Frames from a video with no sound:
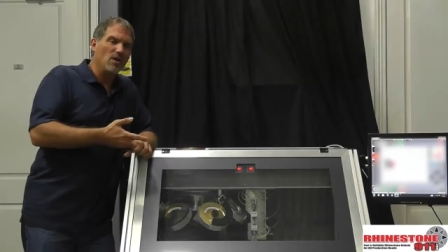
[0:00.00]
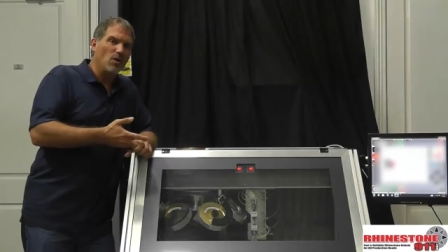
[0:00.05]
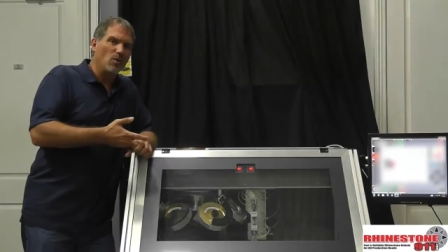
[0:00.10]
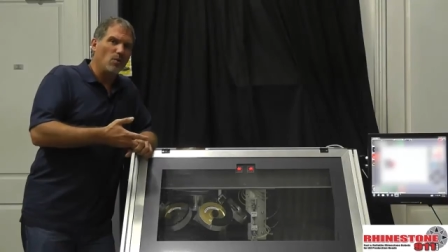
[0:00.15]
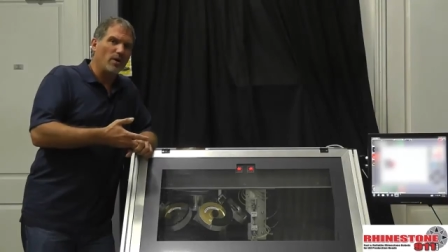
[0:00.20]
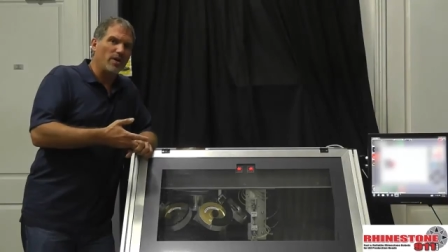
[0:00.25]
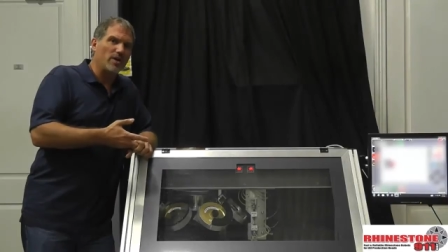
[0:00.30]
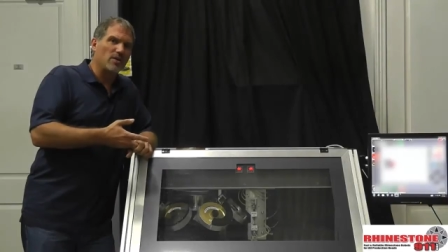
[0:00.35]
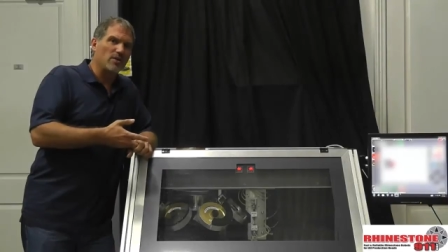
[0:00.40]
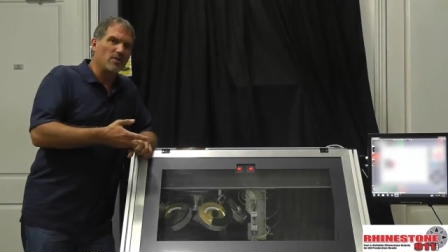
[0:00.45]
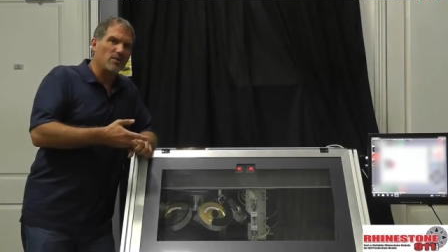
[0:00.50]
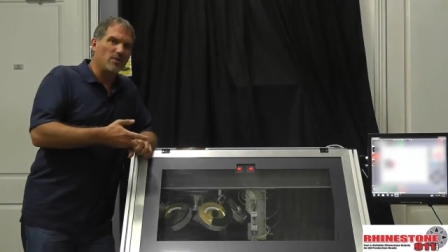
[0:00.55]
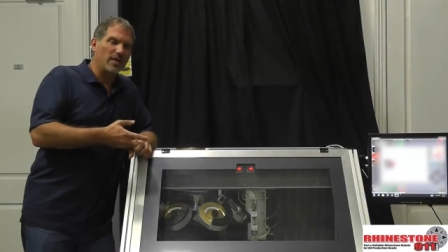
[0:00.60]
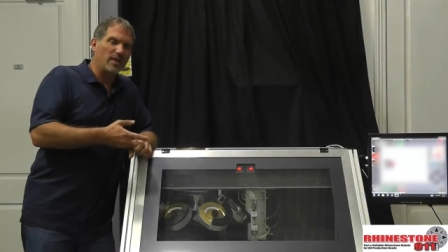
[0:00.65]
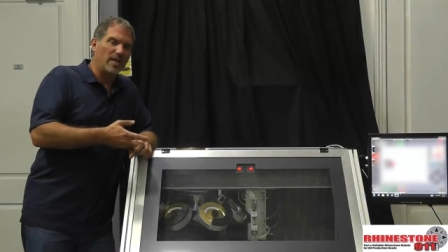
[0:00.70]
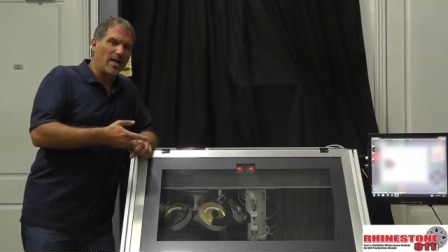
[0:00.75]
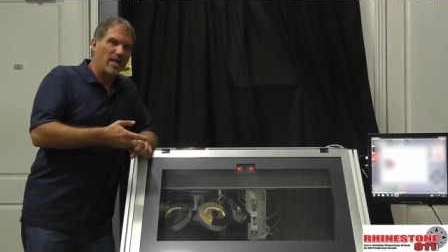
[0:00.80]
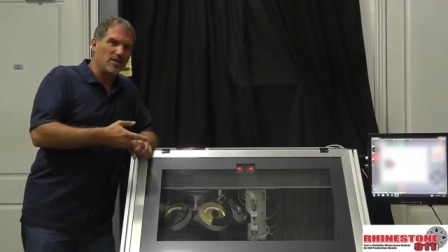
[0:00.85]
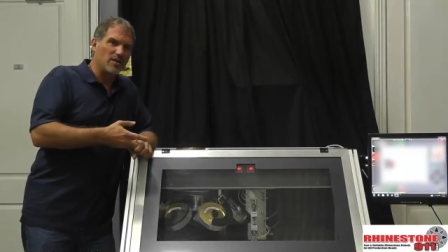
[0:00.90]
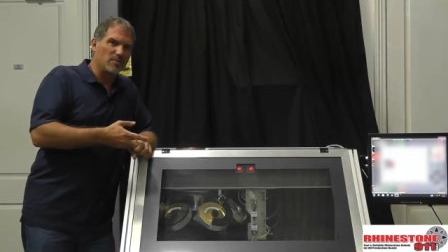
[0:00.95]
what you're doing,
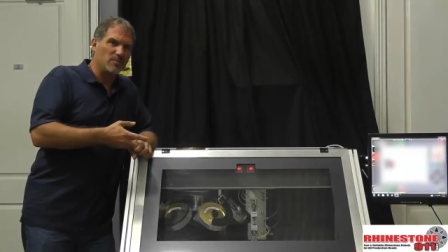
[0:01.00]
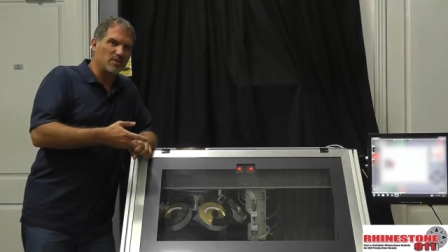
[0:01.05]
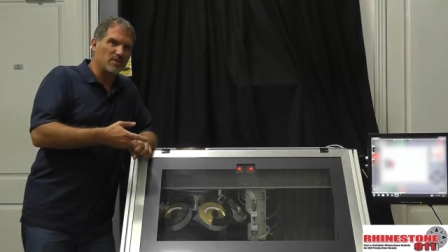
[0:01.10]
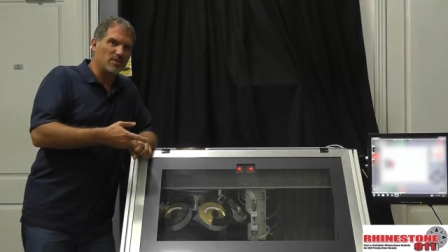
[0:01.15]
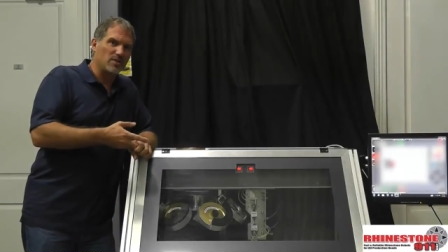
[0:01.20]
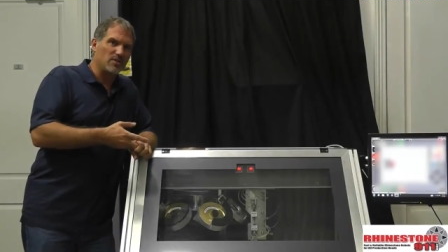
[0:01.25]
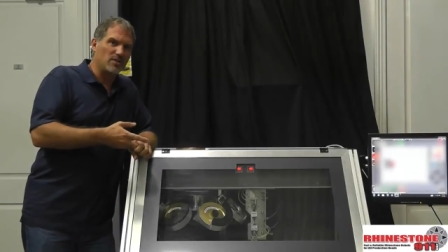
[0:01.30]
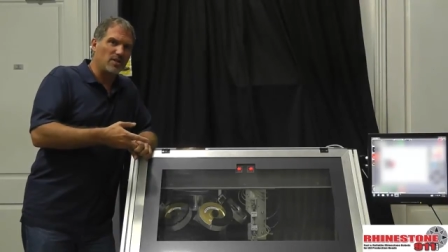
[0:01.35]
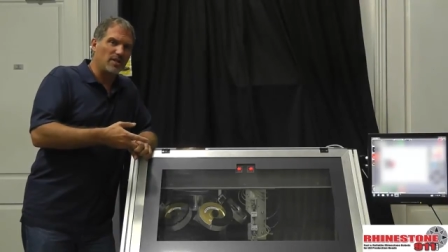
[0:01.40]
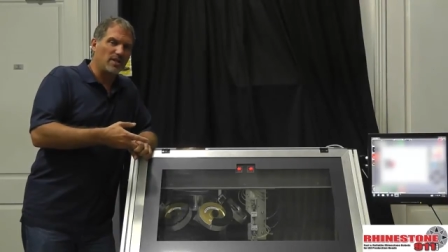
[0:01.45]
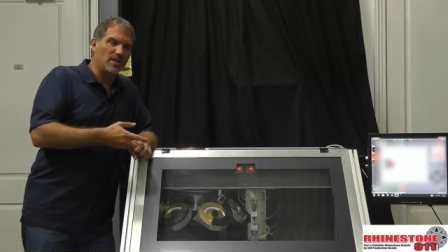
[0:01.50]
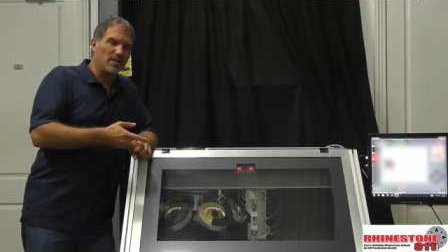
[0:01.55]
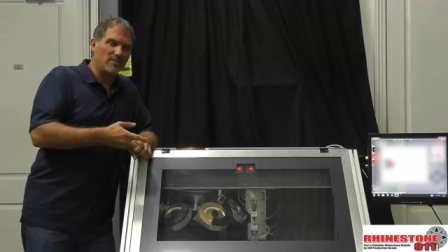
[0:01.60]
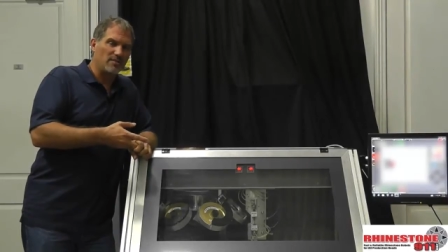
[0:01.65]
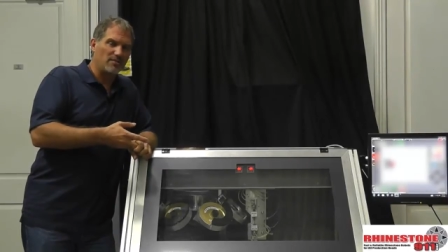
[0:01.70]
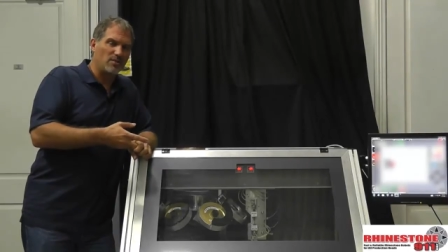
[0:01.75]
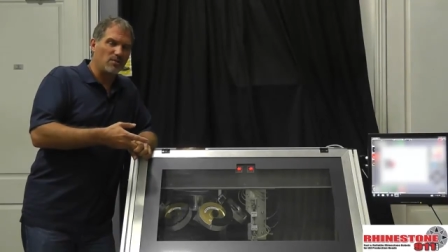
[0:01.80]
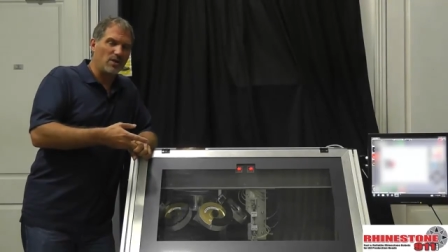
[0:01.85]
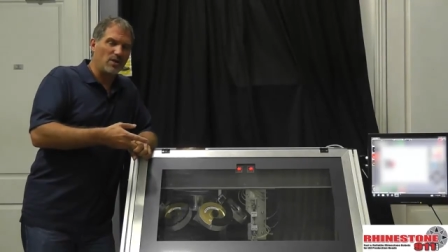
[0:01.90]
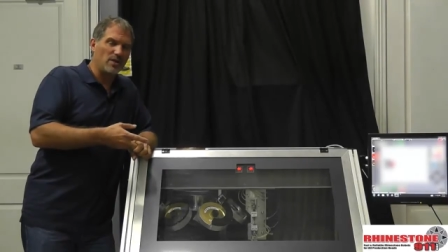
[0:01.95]
how you're positioning it
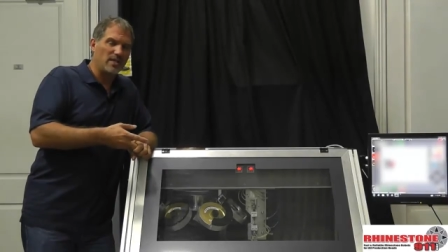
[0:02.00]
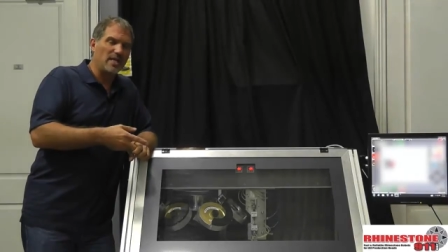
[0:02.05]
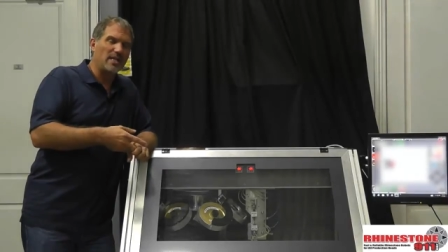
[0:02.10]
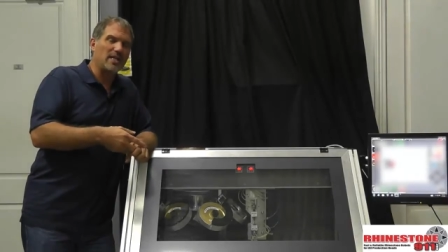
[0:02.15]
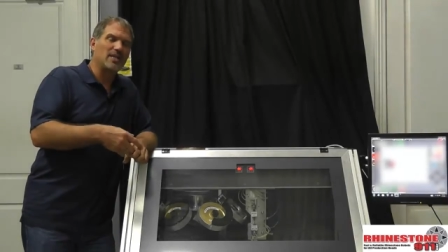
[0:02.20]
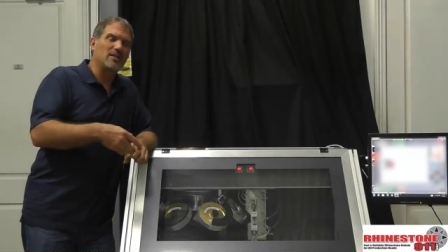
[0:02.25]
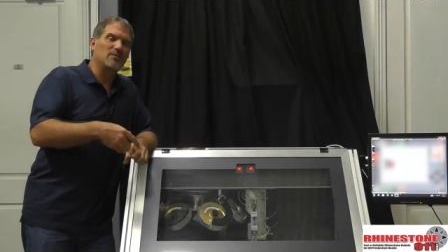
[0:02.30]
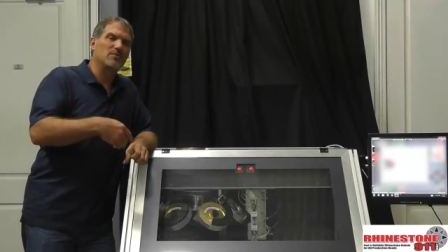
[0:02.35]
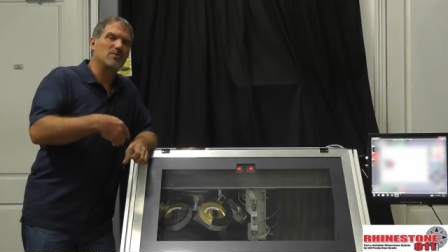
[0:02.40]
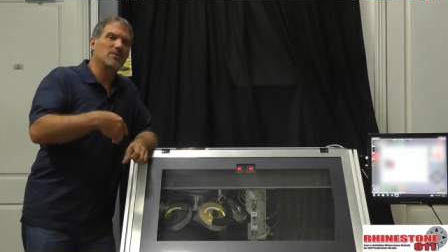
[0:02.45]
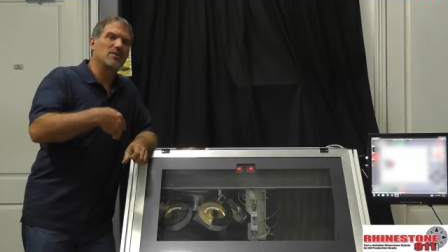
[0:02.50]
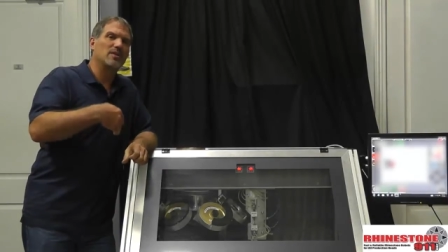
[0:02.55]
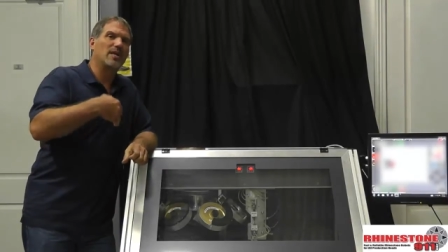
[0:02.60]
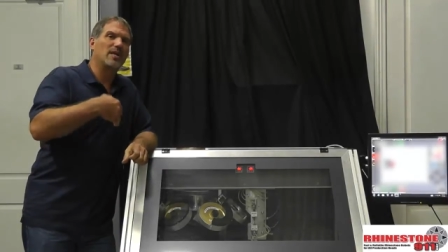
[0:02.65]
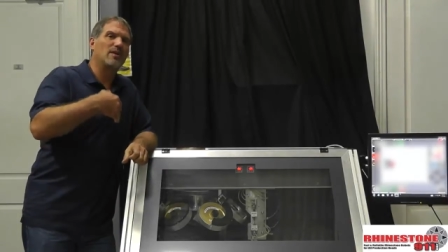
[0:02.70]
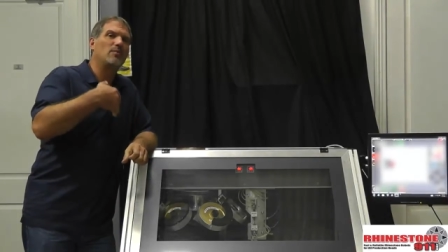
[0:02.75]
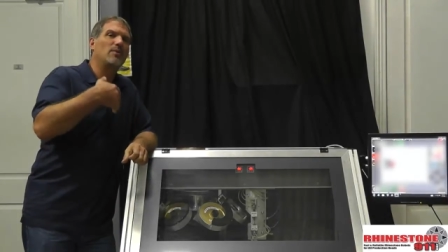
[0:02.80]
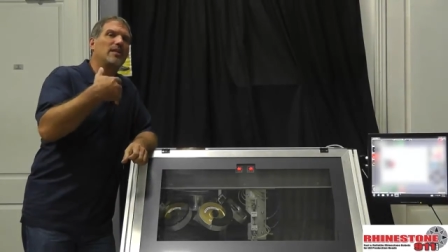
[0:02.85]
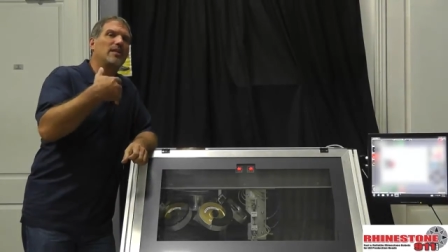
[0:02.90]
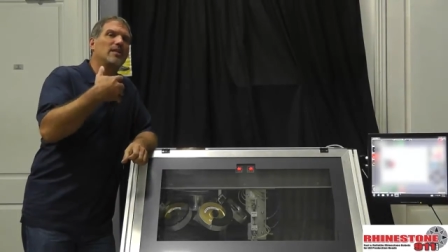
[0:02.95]
if you want that help, so
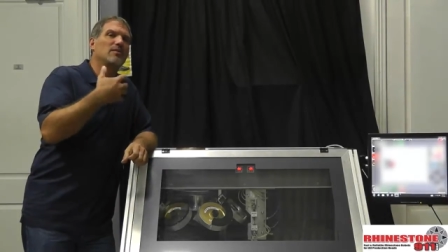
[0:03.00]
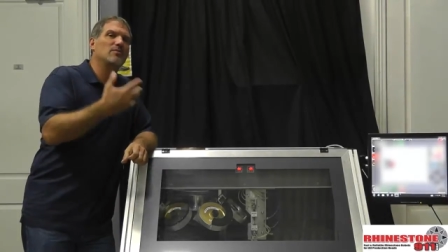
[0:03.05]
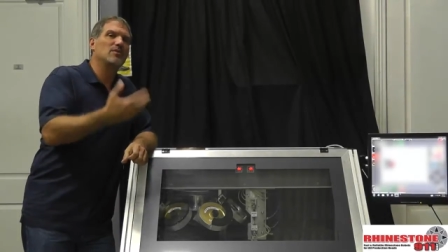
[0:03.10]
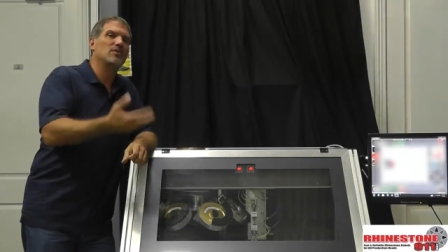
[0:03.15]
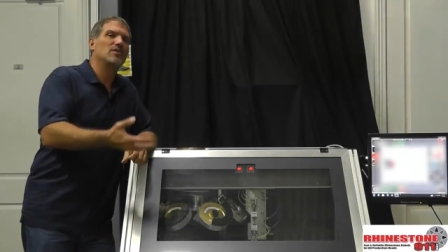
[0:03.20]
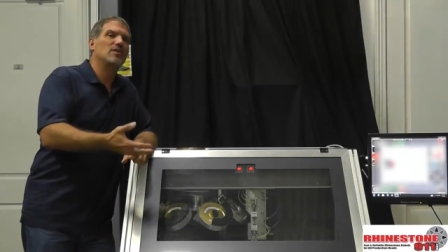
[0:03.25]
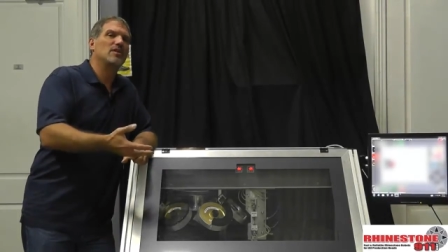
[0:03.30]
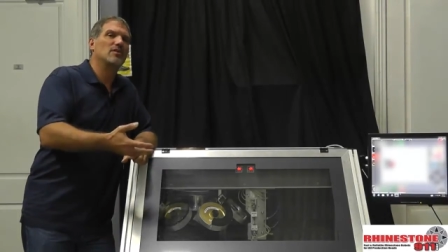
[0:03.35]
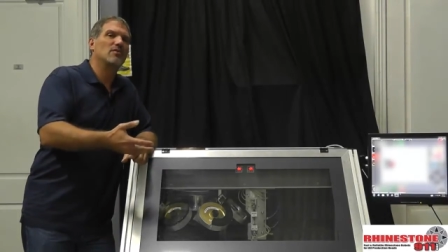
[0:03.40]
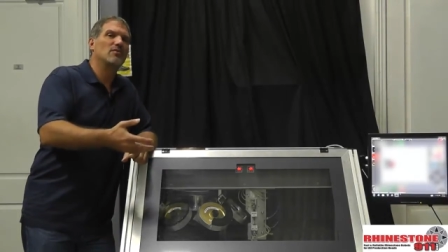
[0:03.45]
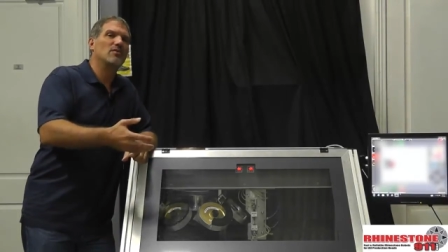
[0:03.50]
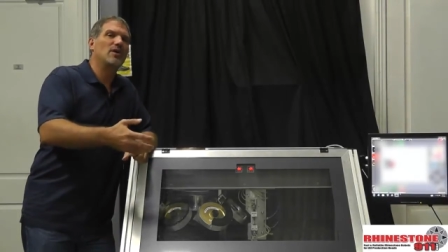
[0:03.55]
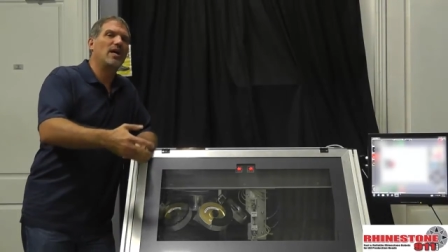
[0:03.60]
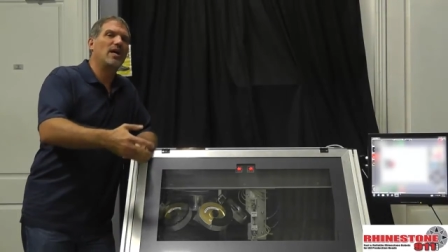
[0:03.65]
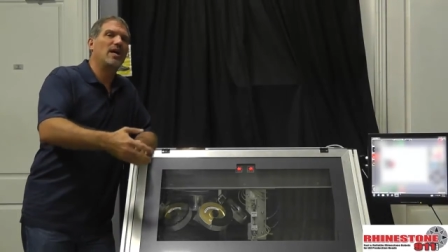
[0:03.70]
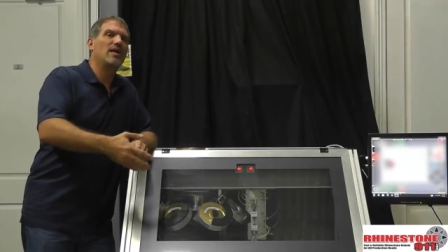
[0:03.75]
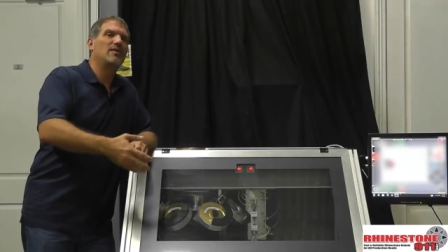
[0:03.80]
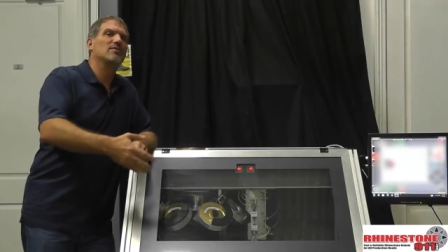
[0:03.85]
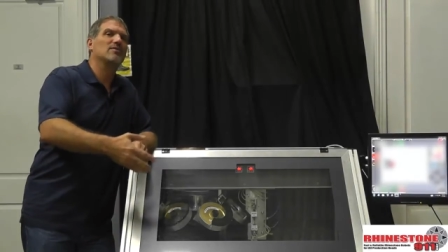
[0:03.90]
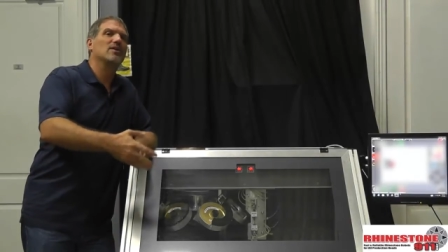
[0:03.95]
that when the machine
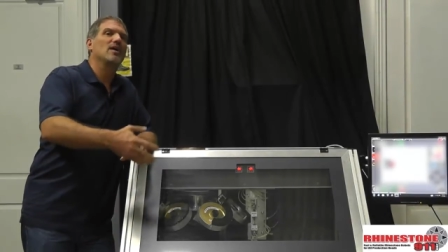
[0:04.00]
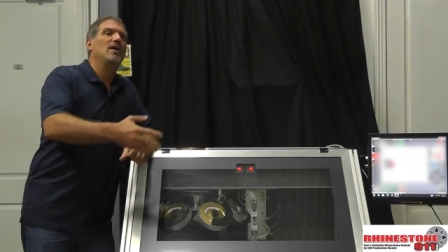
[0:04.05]
arrives